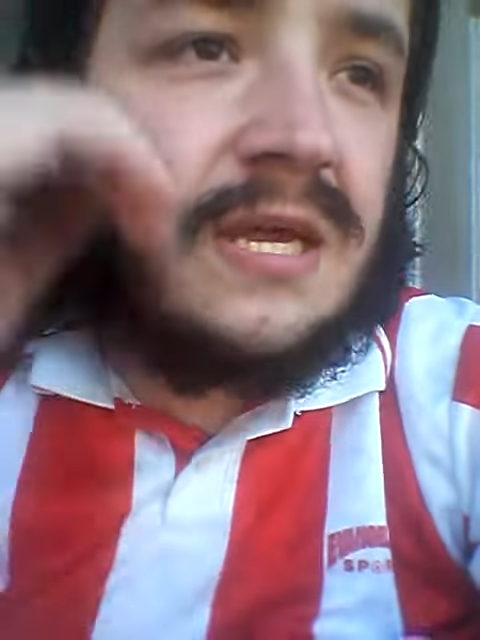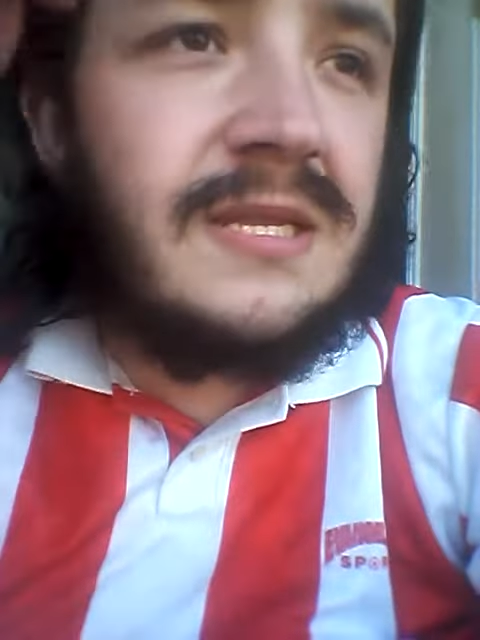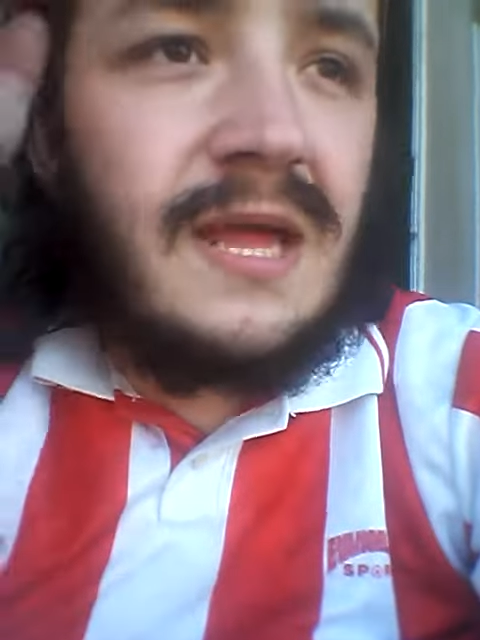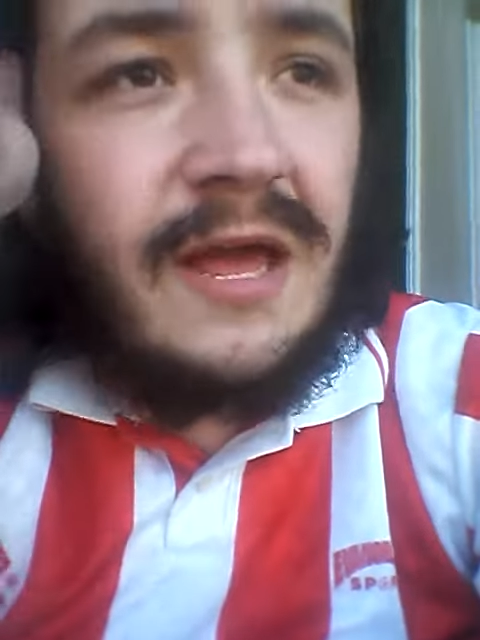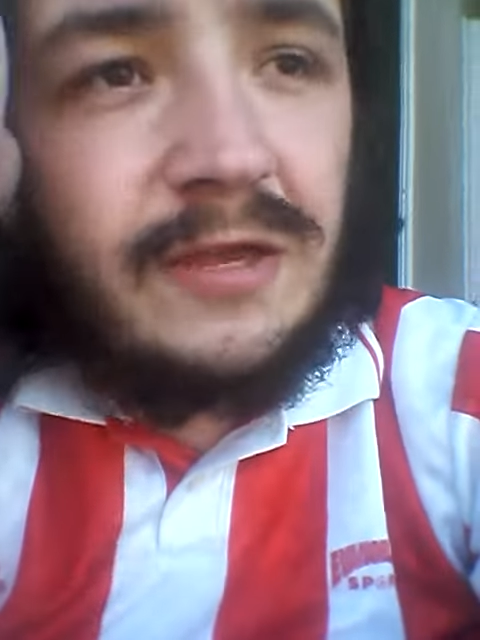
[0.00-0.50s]

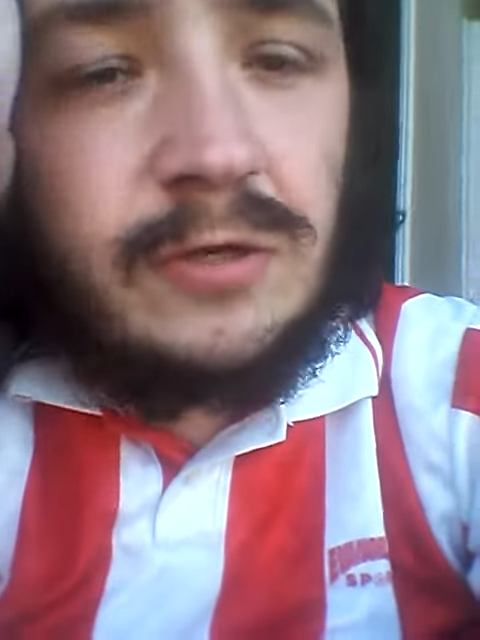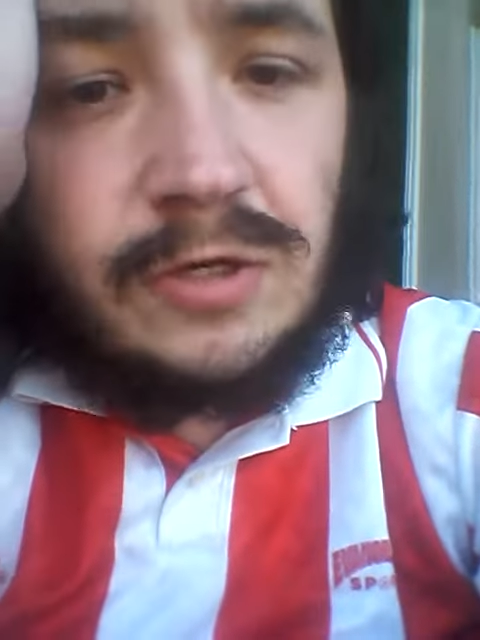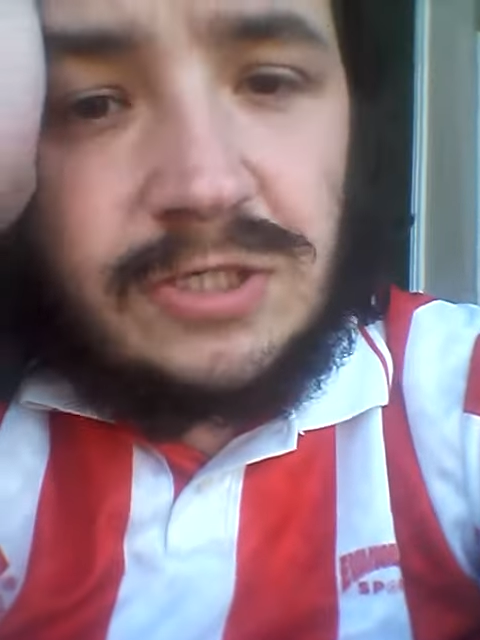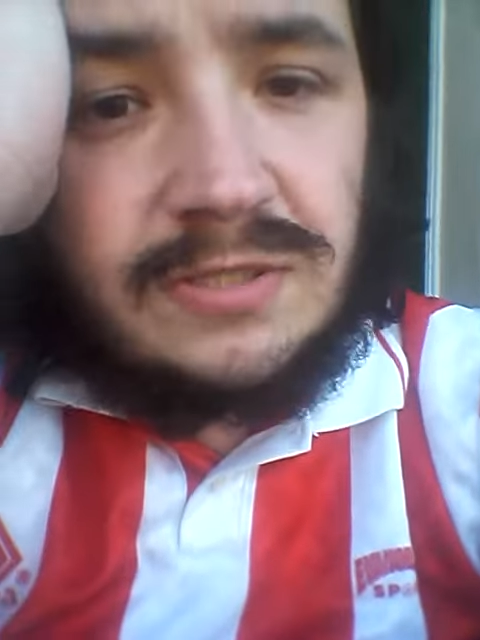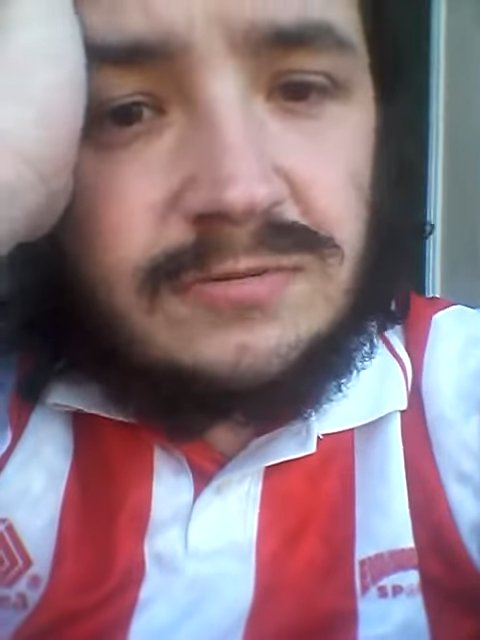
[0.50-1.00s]
And how you
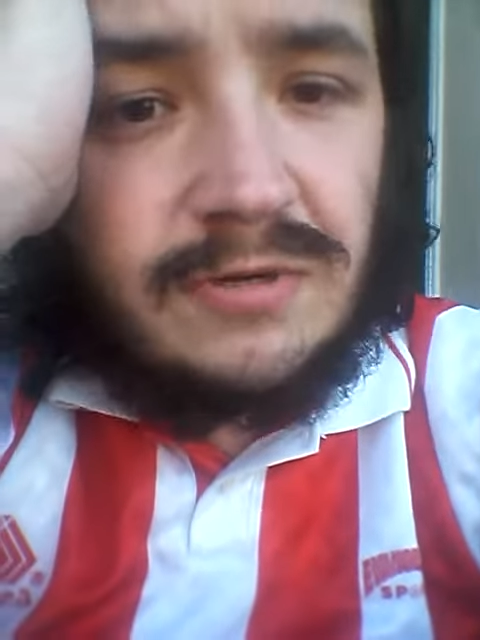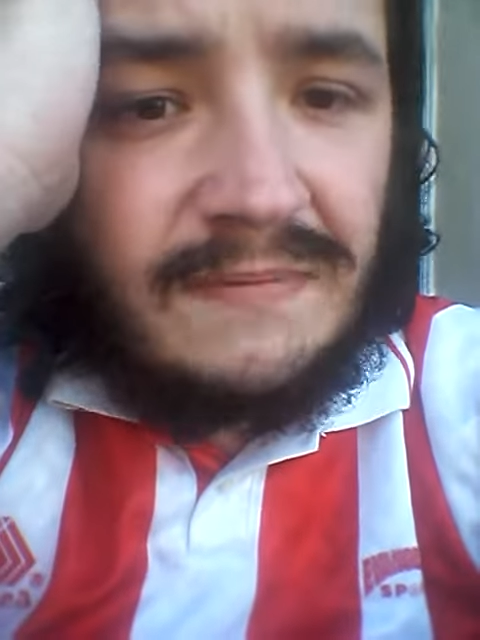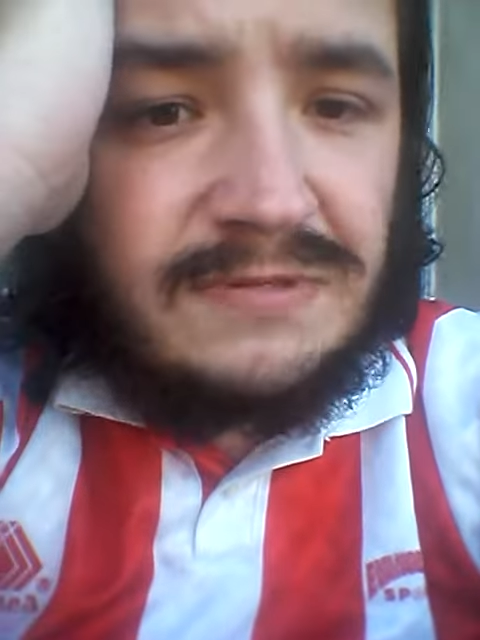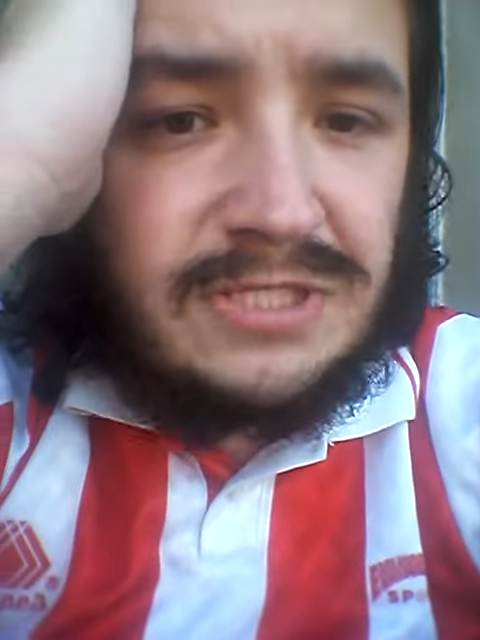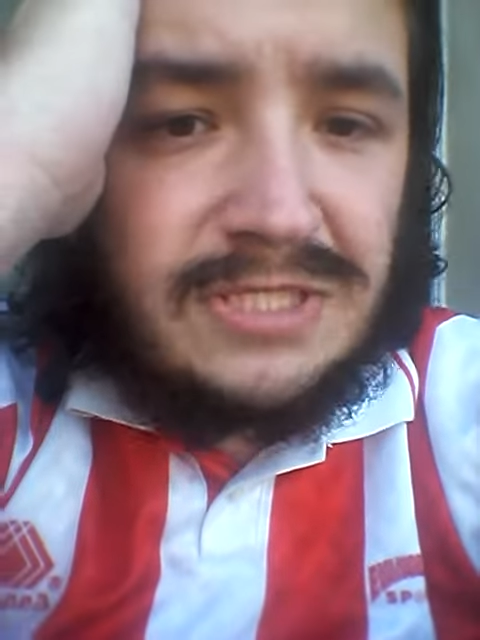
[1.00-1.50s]
know you're
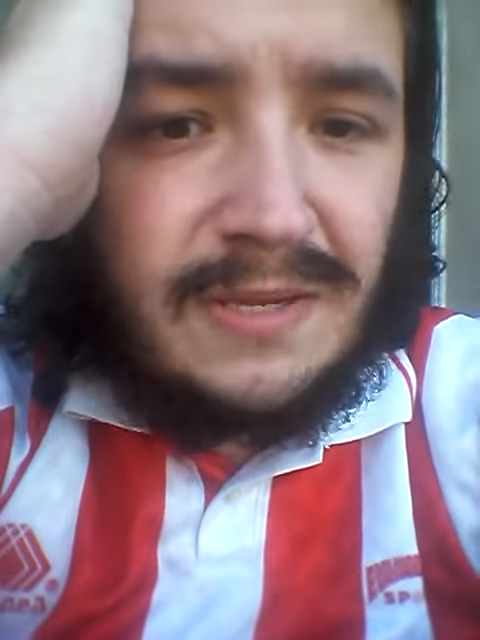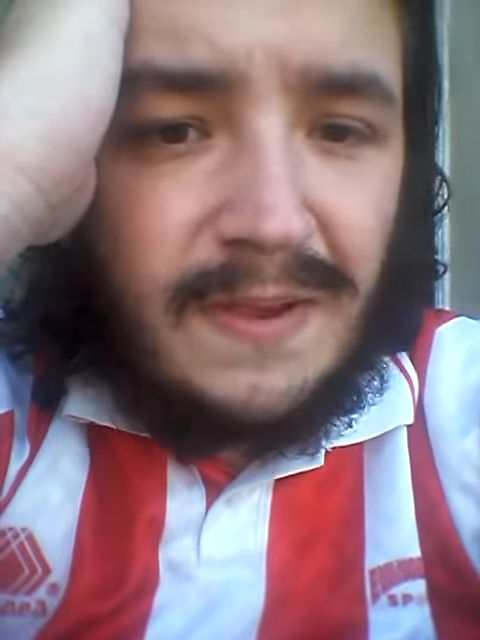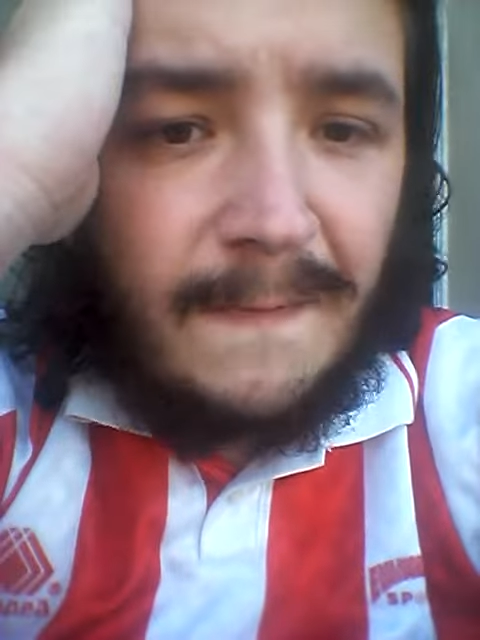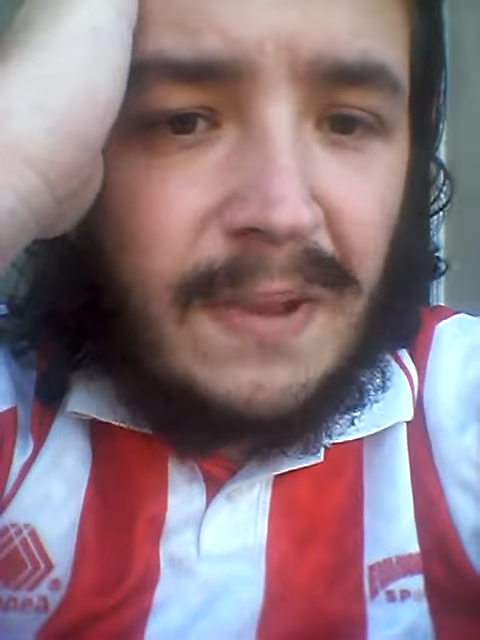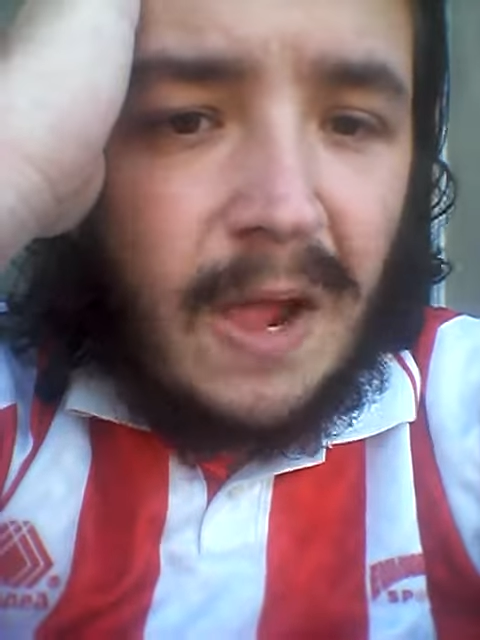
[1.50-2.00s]
subscribed is to see a
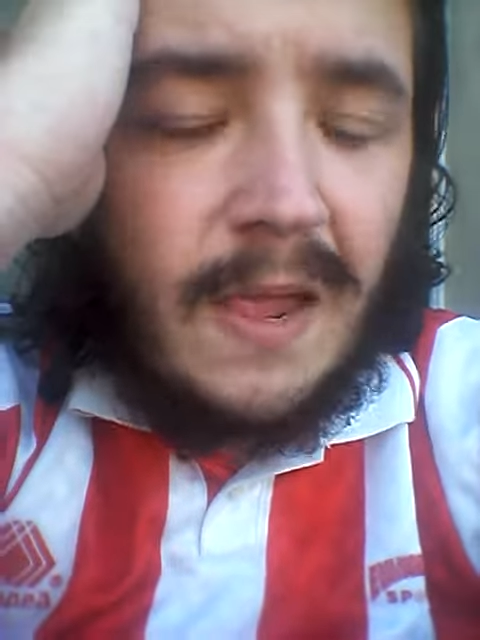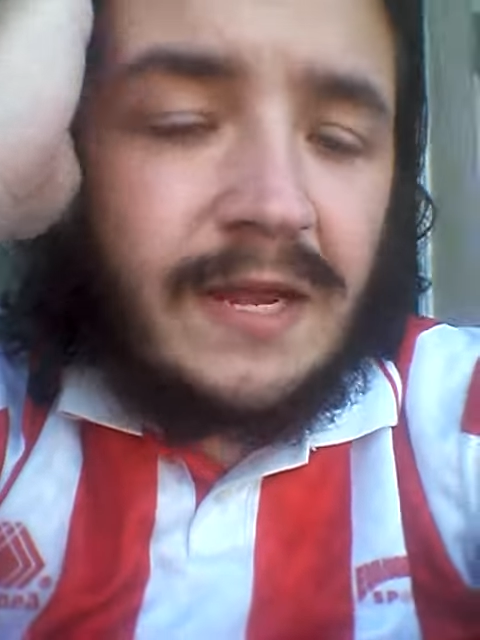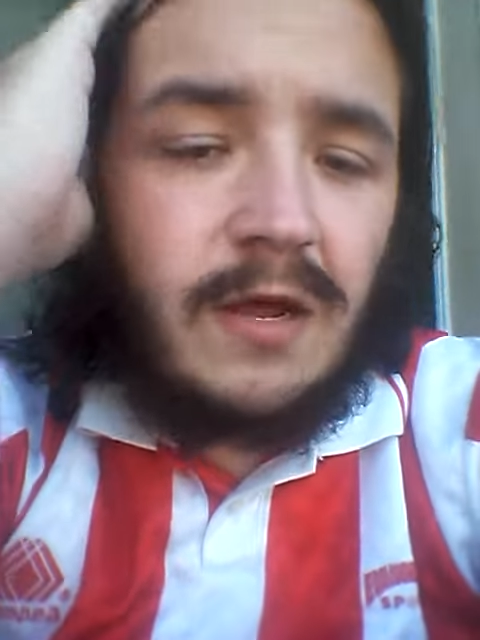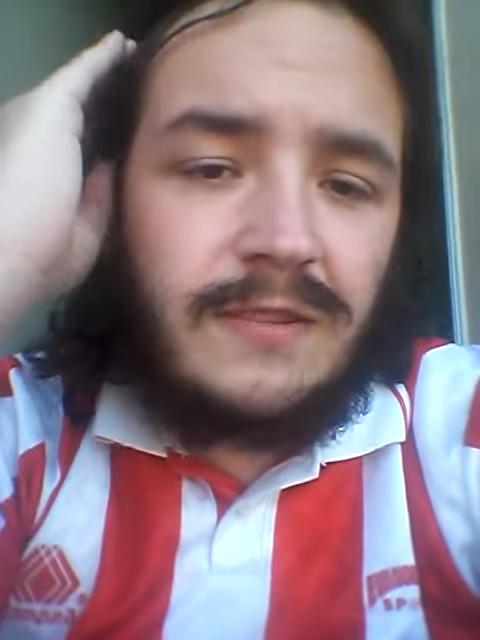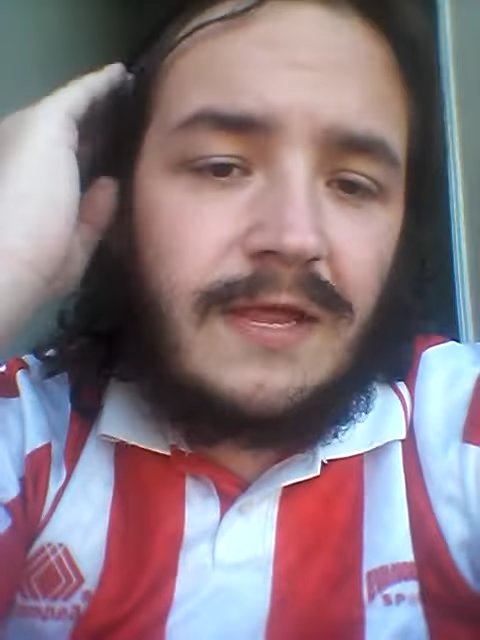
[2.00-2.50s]
big bell
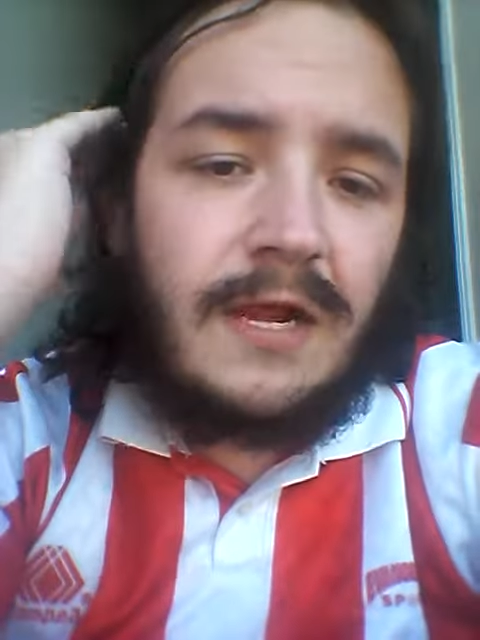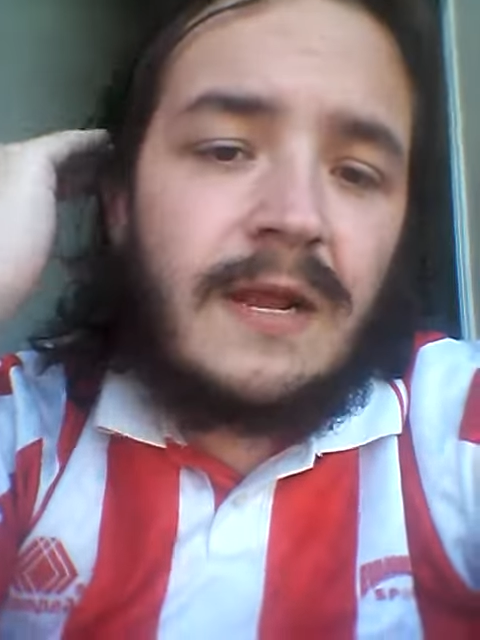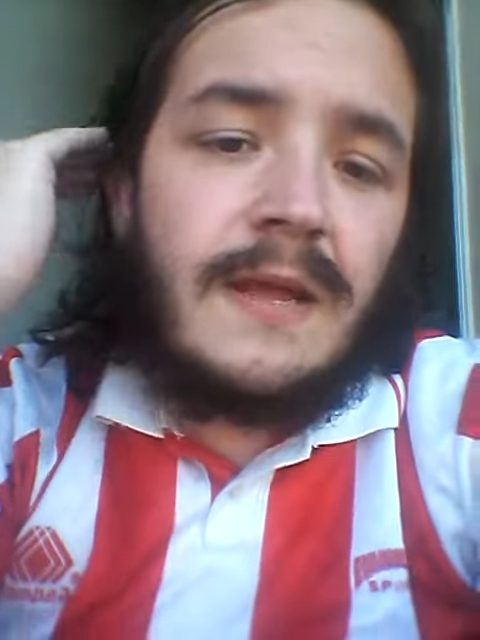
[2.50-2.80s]
icon there.